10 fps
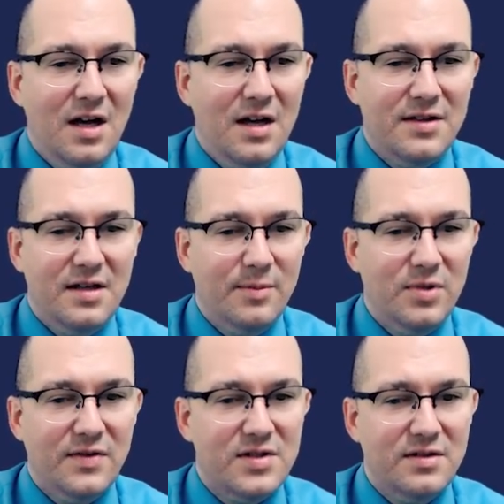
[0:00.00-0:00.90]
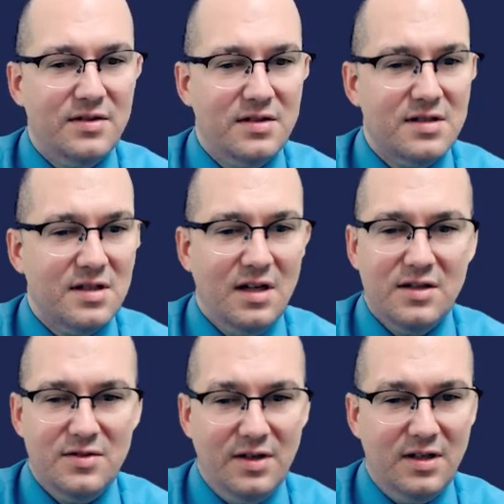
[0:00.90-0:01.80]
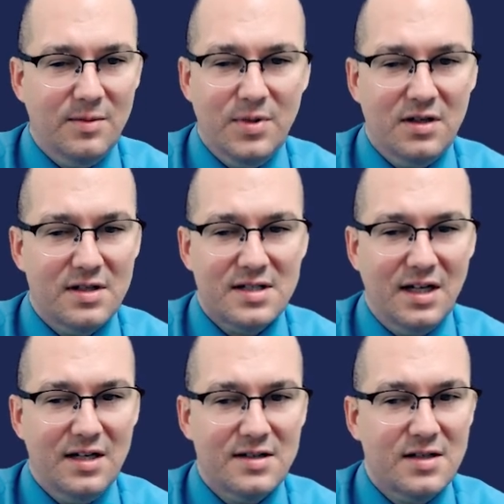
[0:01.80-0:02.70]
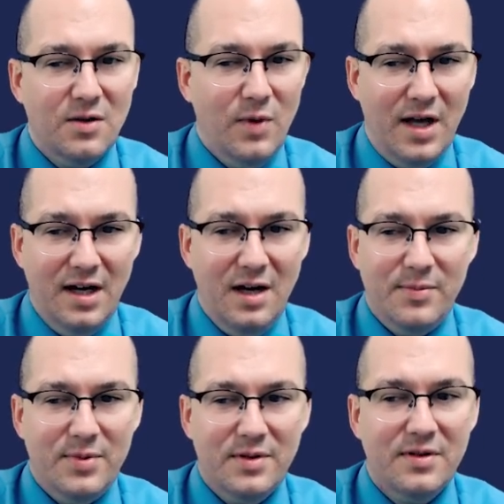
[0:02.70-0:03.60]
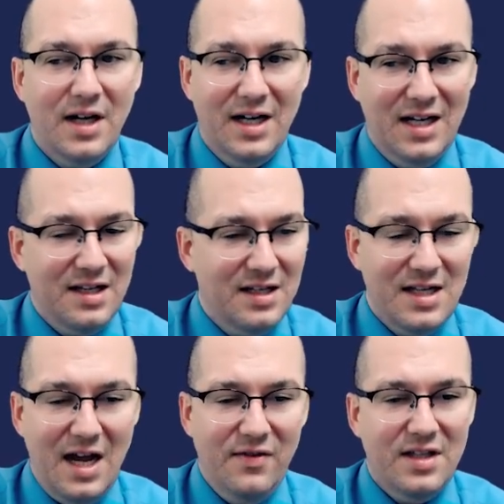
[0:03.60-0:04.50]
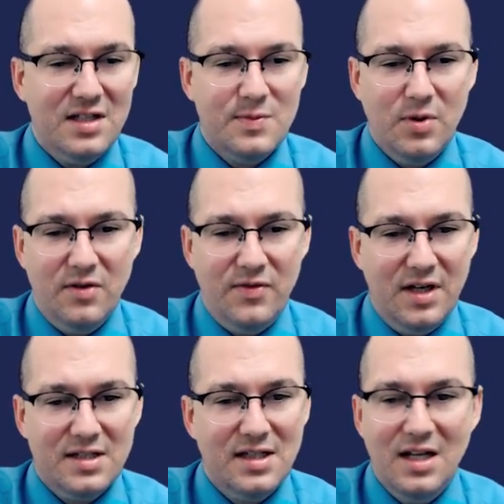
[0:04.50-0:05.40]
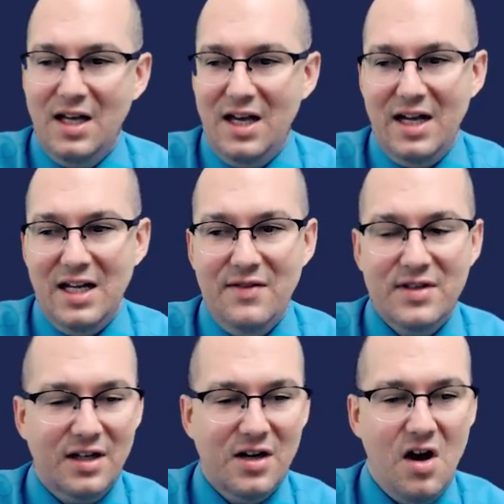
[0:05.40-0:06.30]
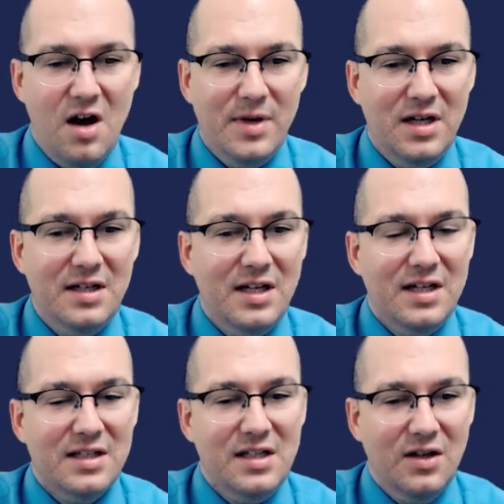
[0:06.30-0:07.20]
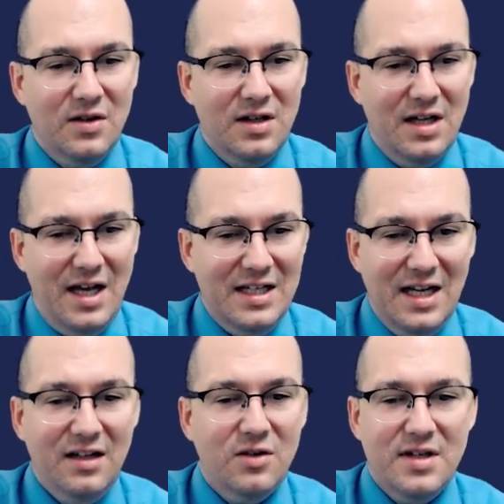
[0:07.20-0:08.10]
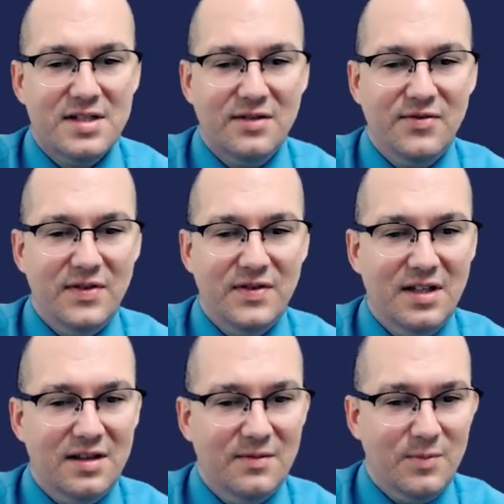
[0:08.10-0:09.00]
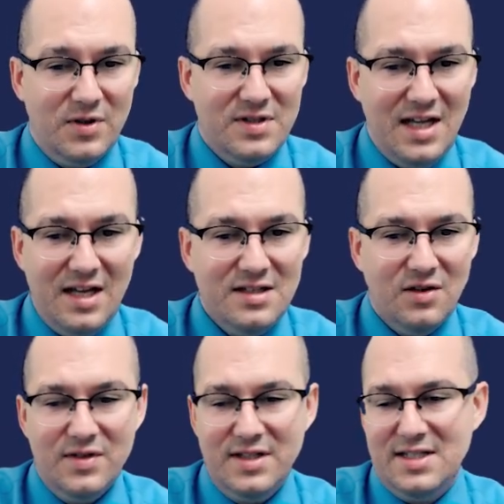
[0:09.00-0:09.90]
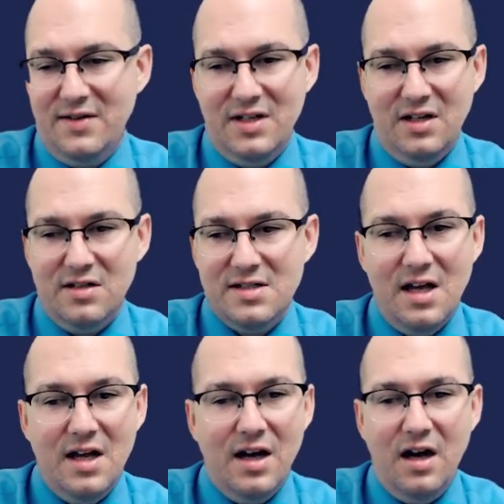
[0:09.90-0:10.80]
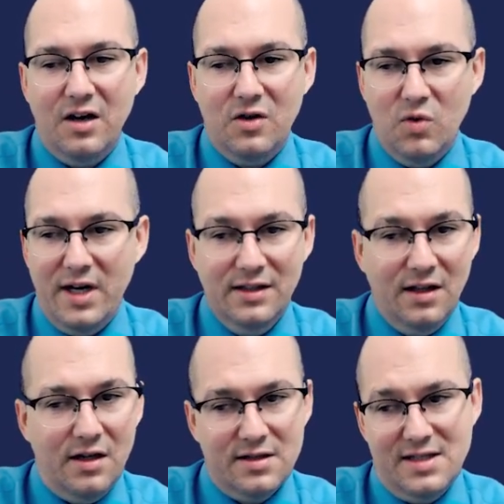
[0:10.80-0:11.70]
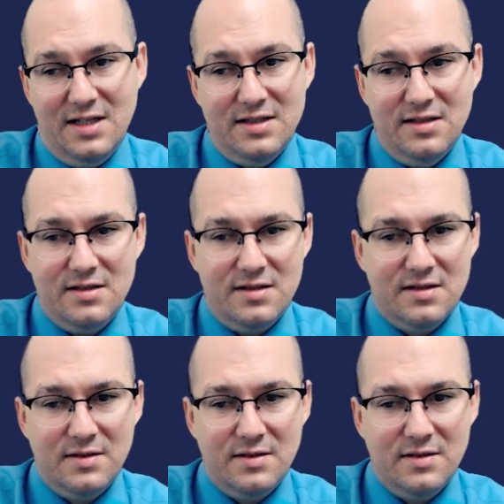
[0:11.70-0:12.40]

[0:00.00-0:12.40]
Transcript: The number of students doing computer science went up. Again, everything's perfect. Even the comma, an increase of 50% over the 7 years, a great long sentence.